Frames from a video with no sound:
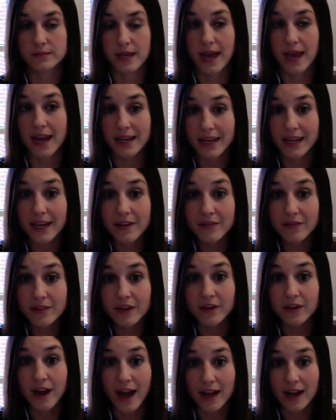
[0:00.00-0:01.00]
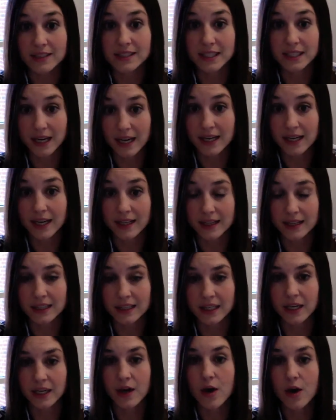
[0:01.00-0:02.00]
And if they're acting
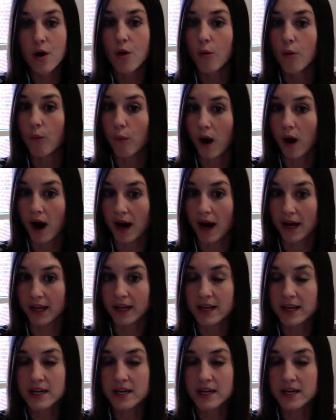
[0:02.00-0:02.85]
unethically, why?